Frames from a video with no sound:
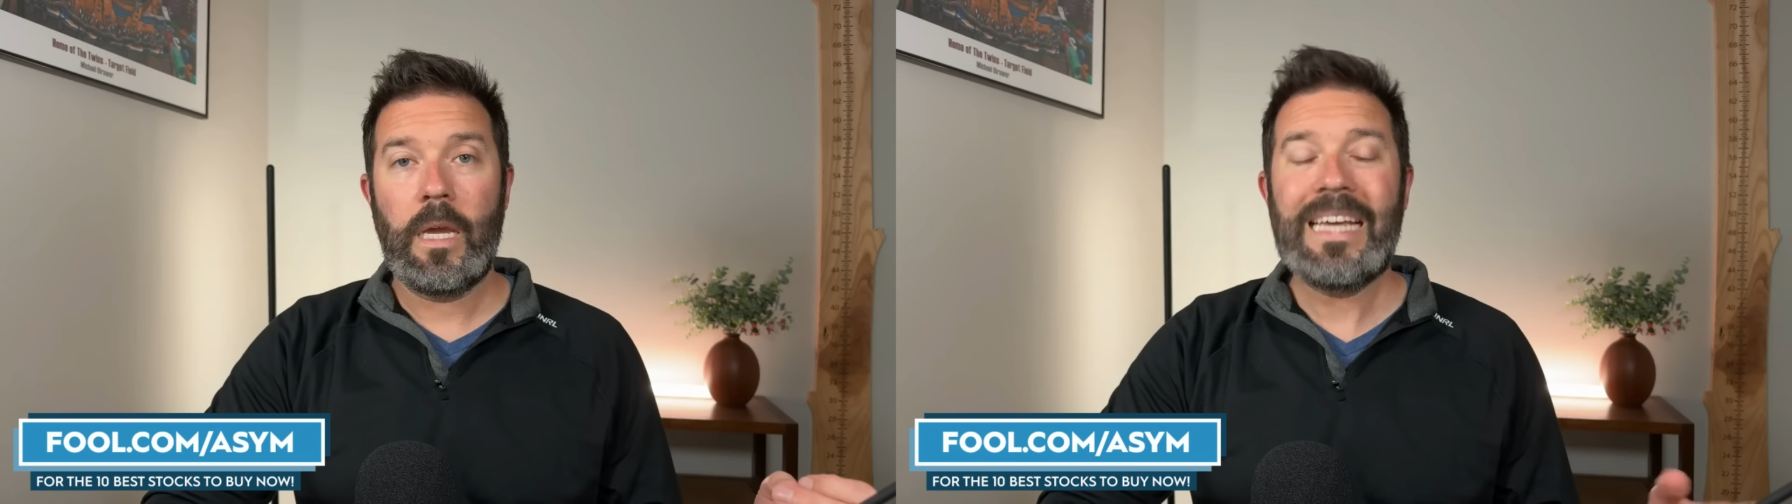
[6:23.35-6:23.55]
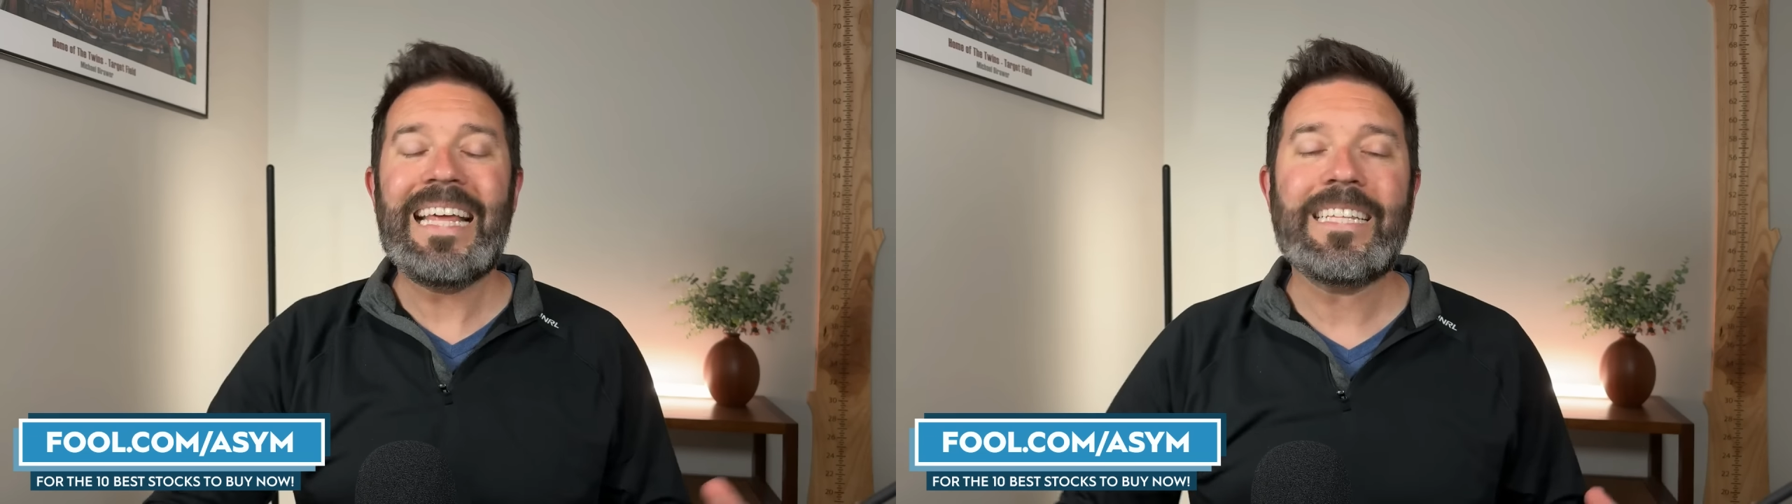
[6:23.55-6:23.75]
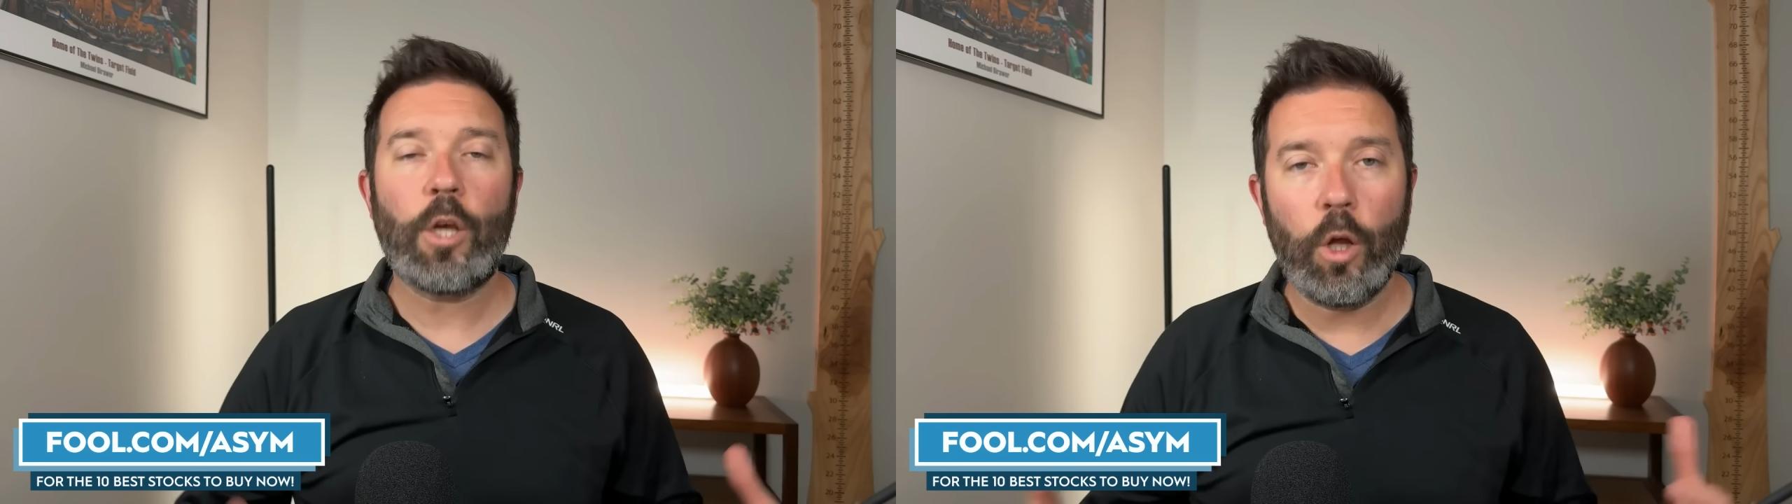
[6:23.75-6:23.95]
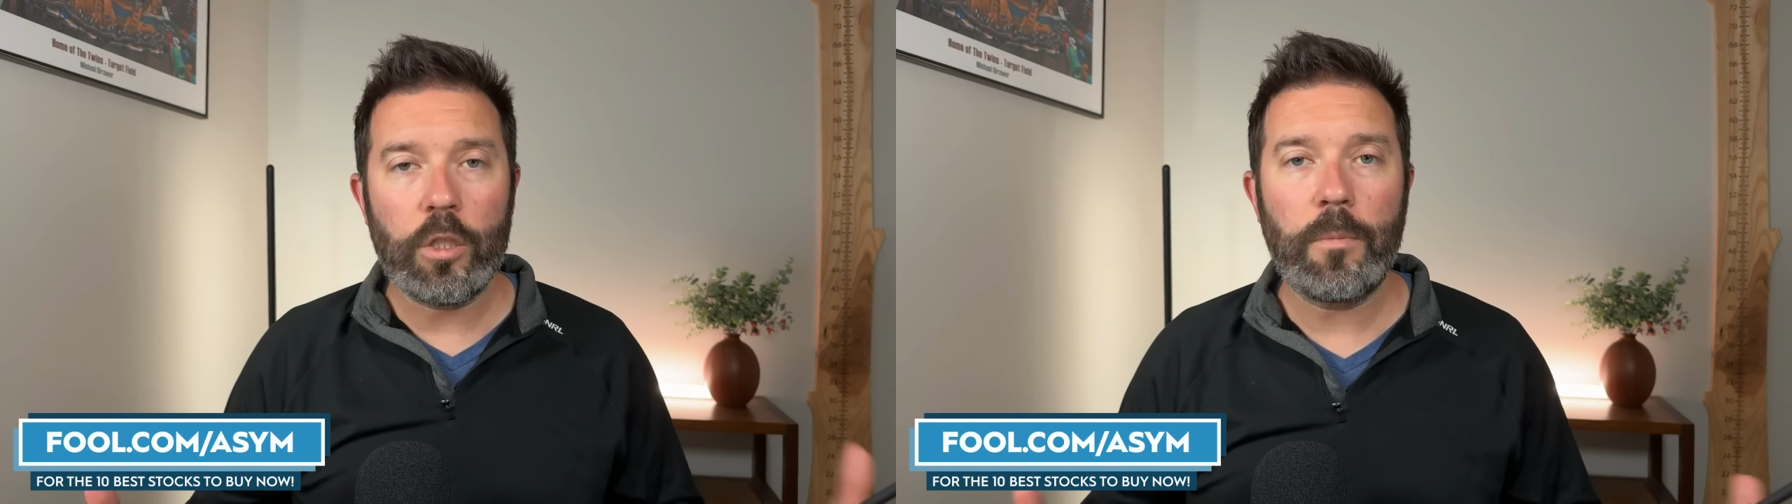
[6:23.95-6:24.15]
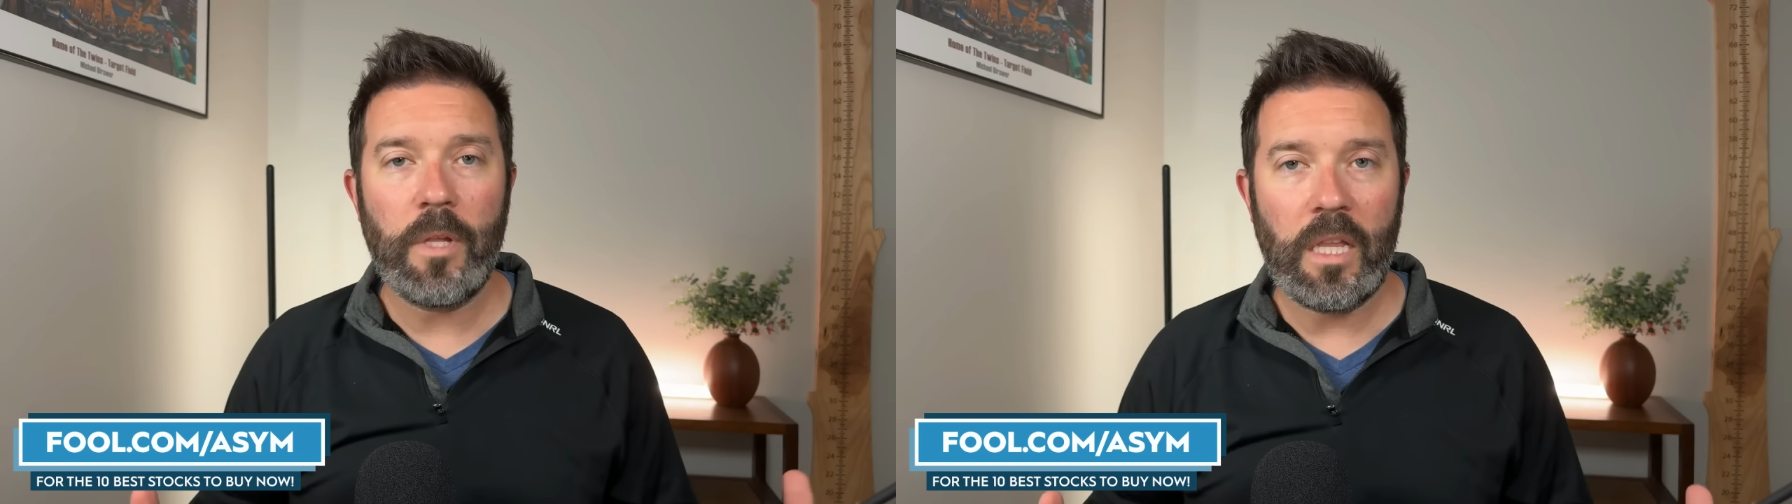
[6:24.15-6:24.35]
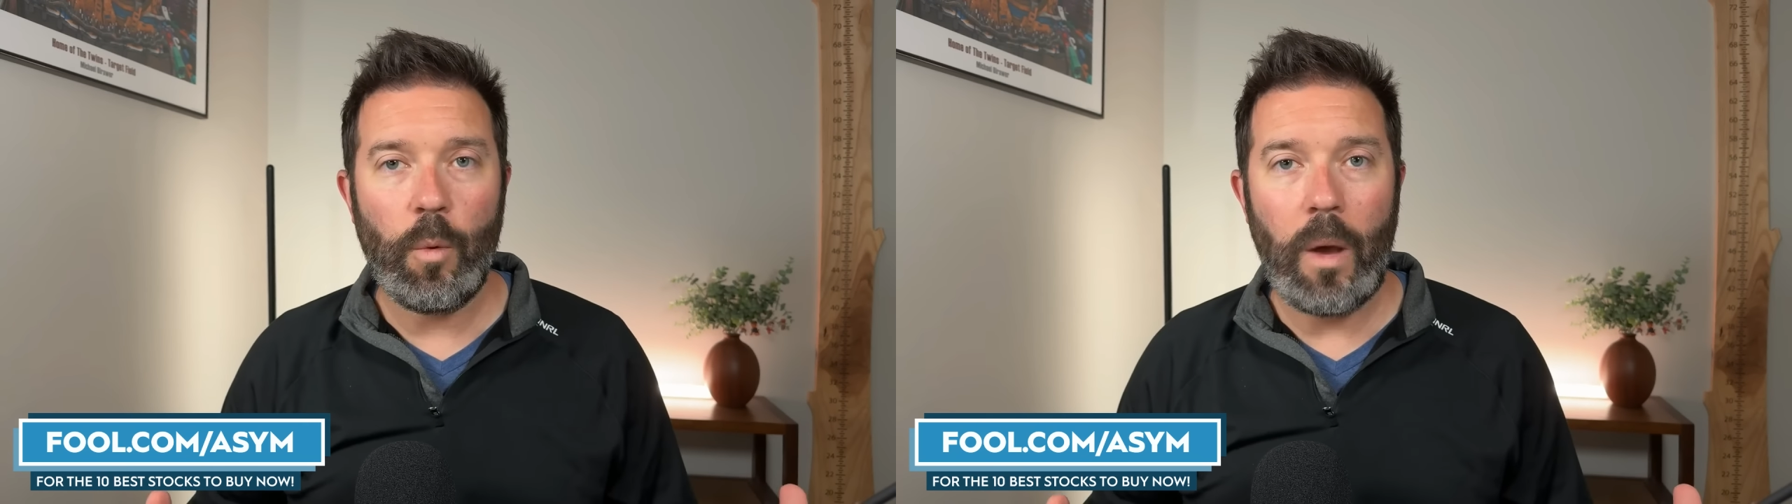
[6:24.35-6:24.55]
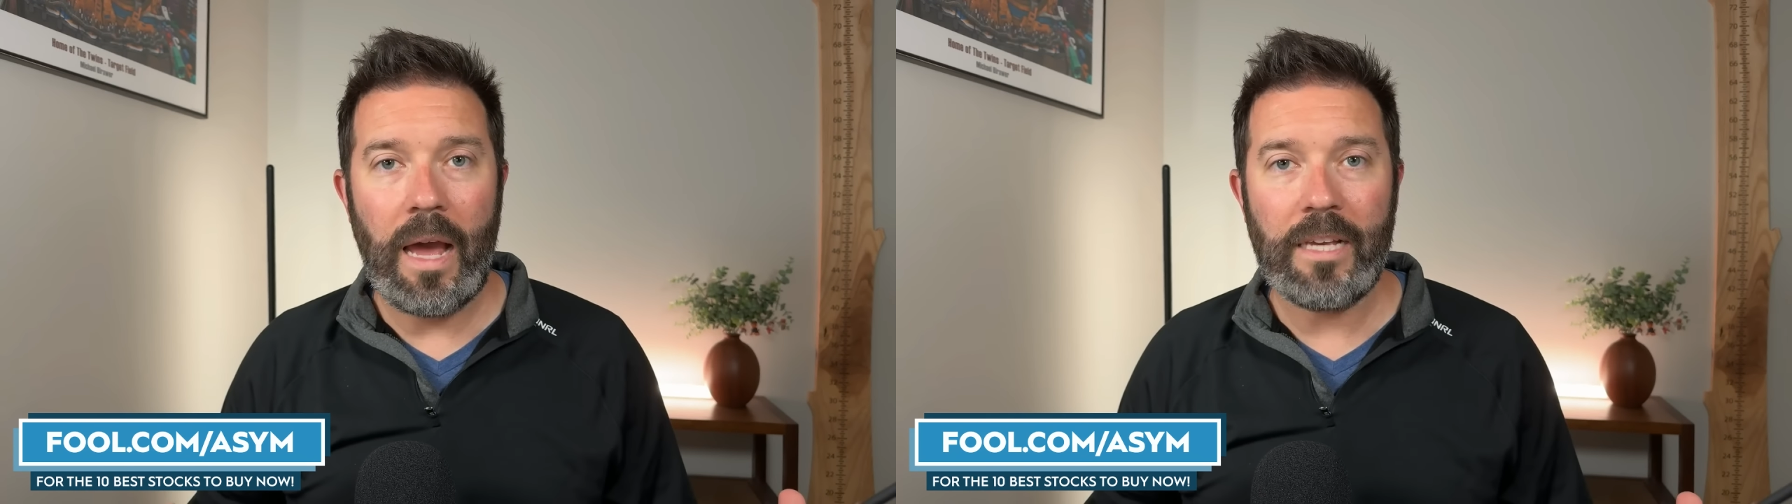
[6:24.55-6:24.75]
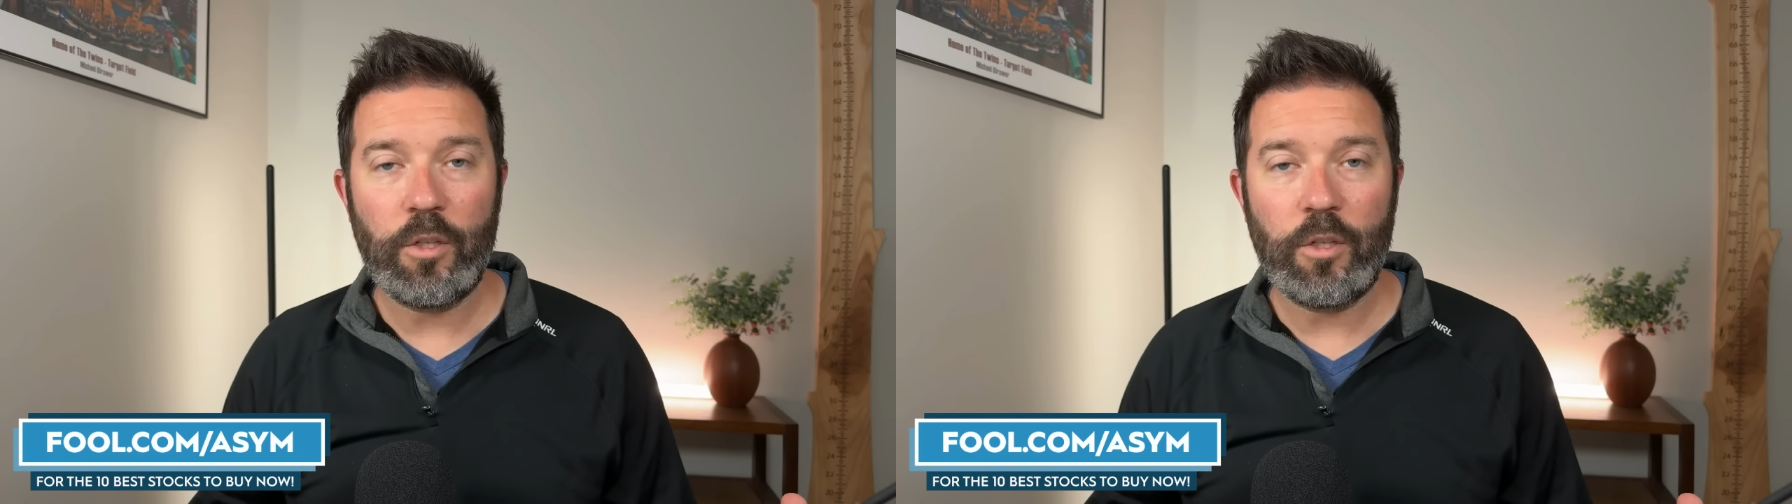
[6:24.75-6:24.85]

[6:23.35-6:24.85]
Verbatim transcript: And that's ultimately why